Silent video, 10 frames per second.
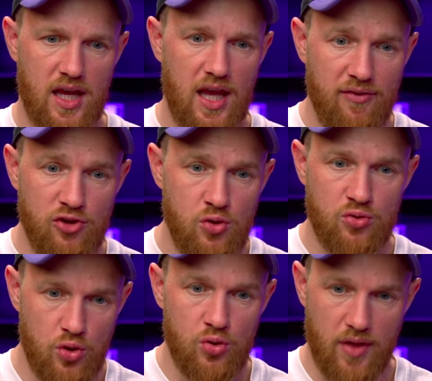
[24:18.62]
If you
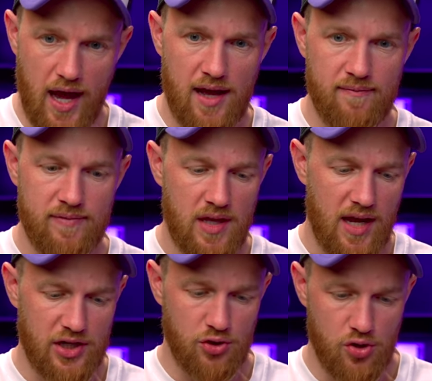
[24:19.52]
do that
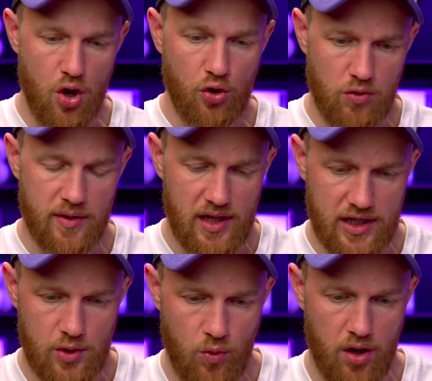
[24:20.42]
and you're not growing
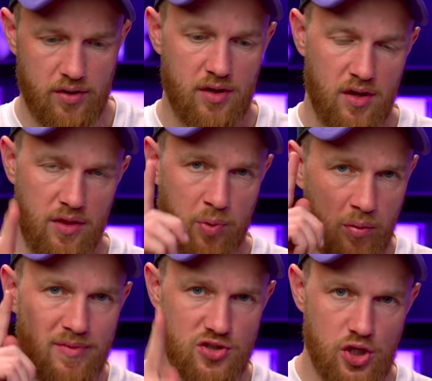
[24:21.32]
like you want, the
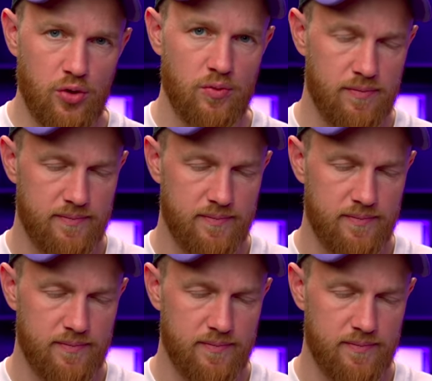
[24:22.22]
problem is you.